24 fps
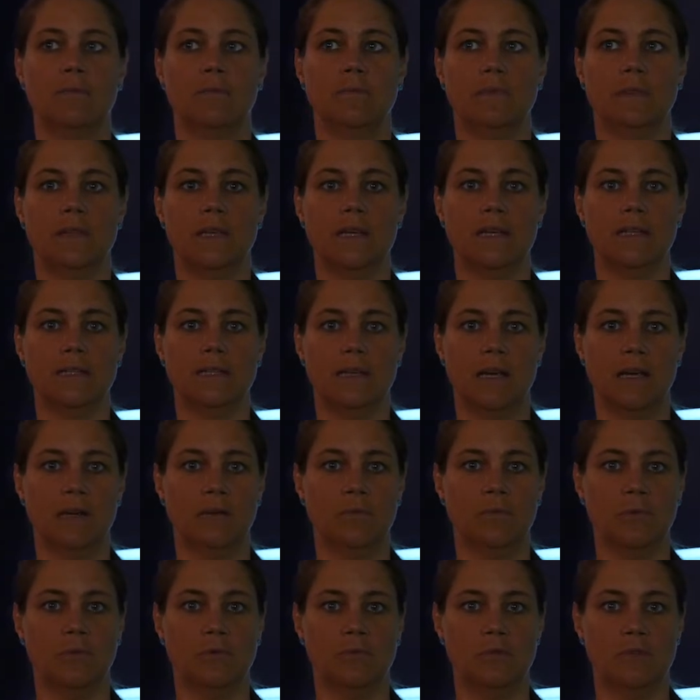These
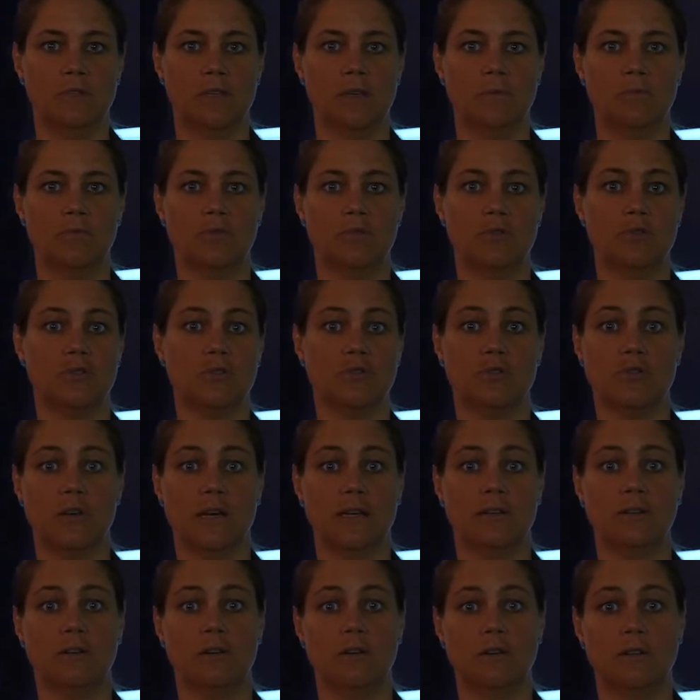animals seem to strand
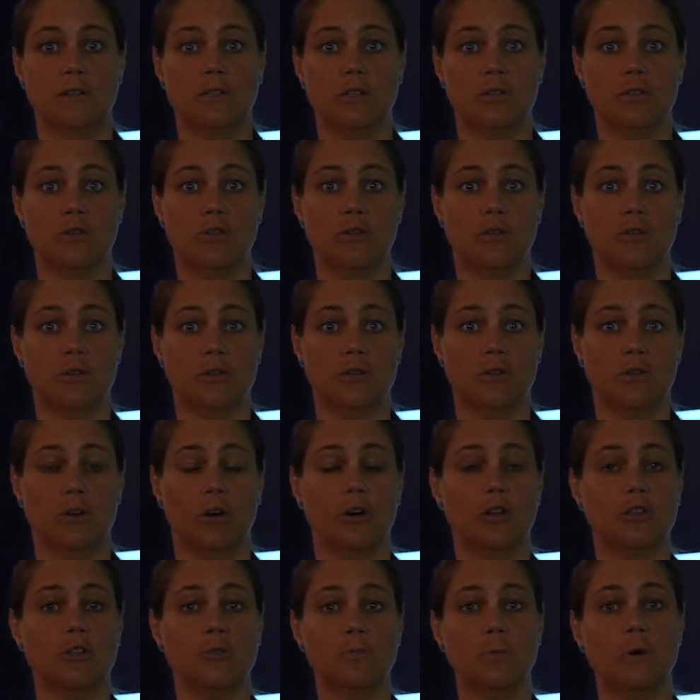a lot in certain
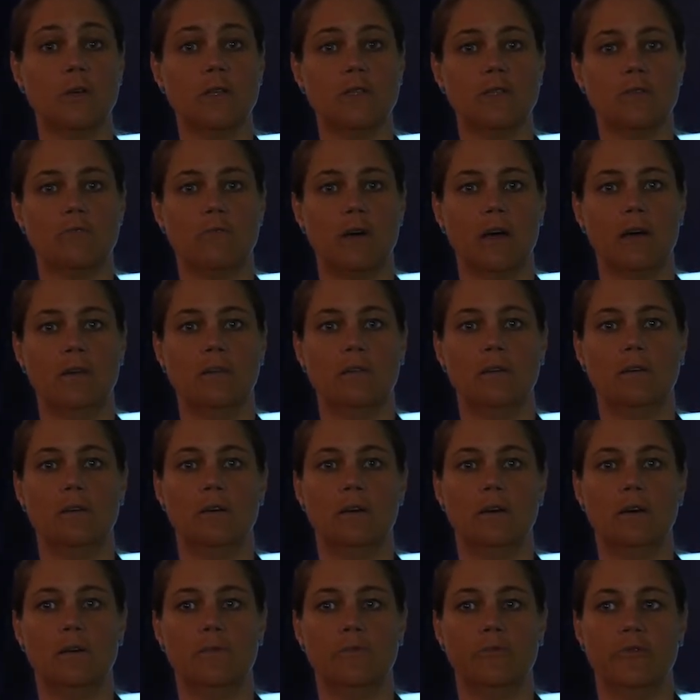hotspots around the
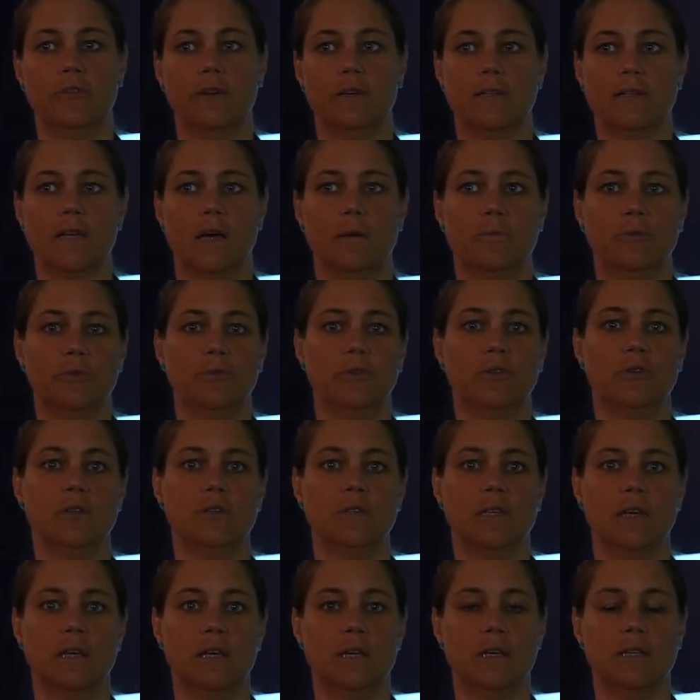globe, for example New
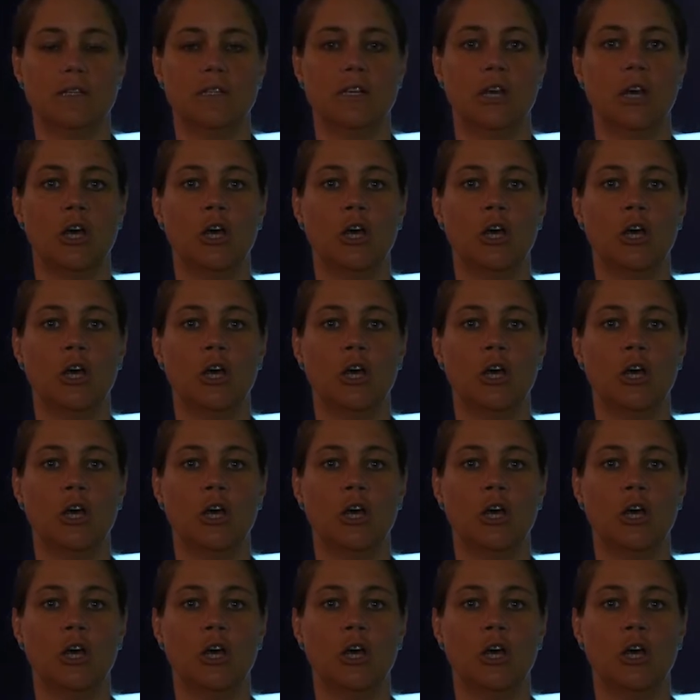Zealand,